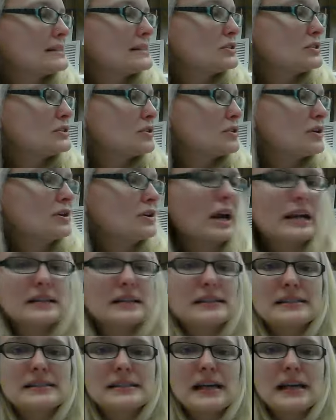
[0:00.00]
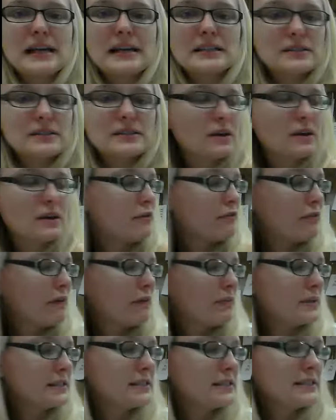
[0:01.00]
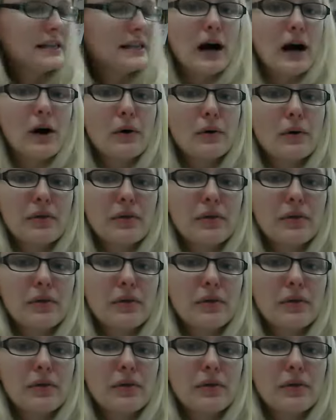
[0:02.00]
enter the United States from the south.